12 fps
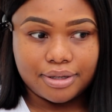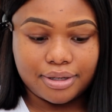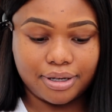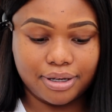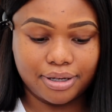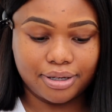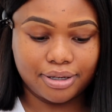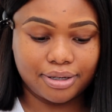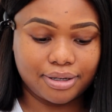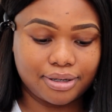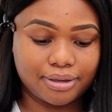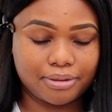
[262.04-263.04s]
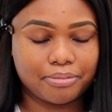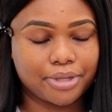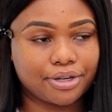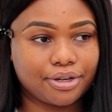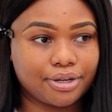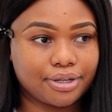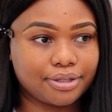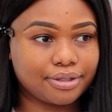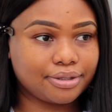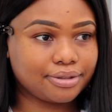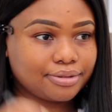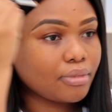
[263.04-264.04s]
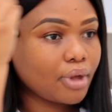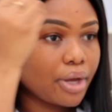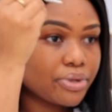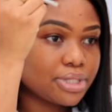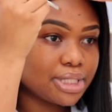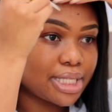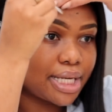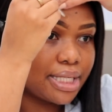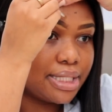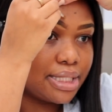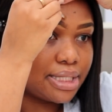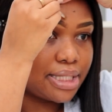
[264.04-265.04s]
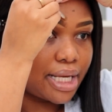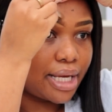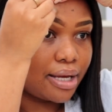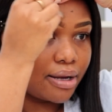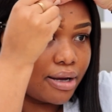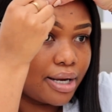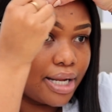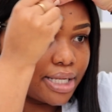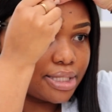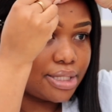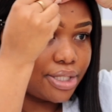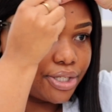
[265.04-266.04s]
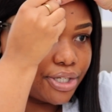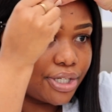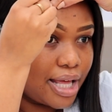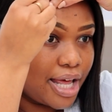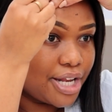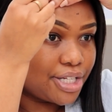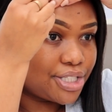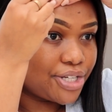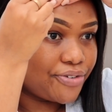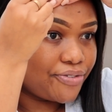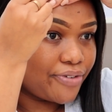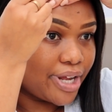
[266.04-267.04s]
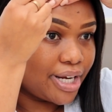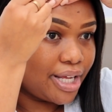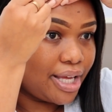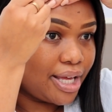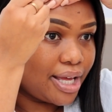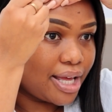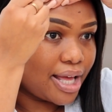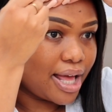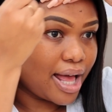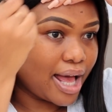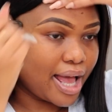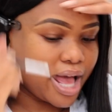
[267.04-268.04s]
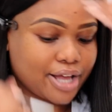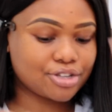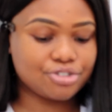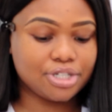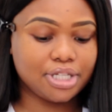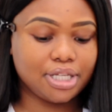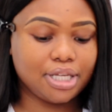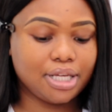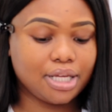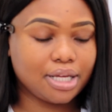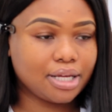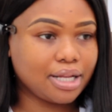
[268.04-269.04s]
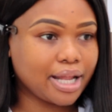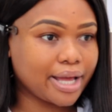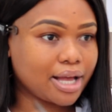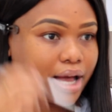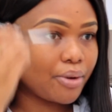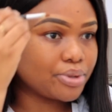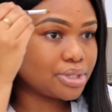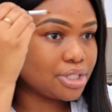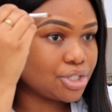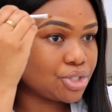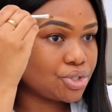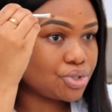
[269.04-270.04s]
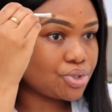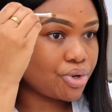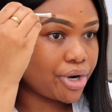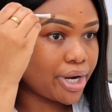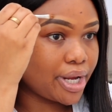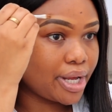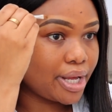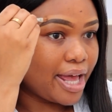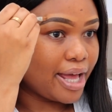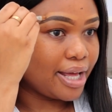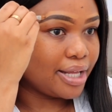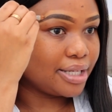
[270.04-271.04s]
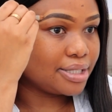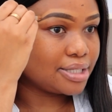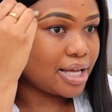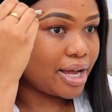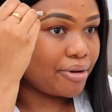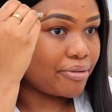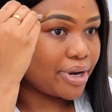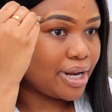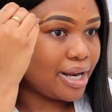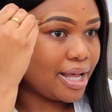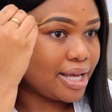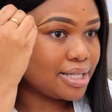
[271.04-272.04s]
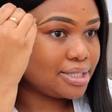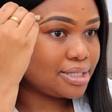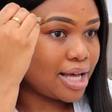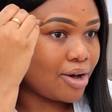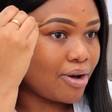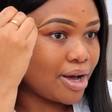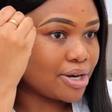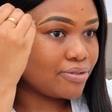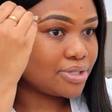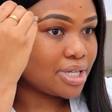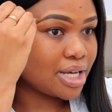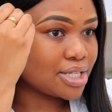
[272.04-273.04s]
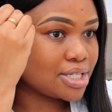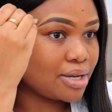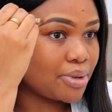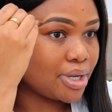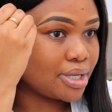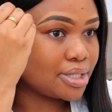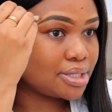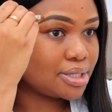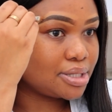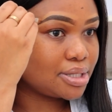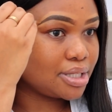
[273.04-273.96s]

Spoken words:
Oh my god, it was a decadent day, I can't lie to you. And it's so funny, I actually, like, I was insta storing and I realized how out of touch I was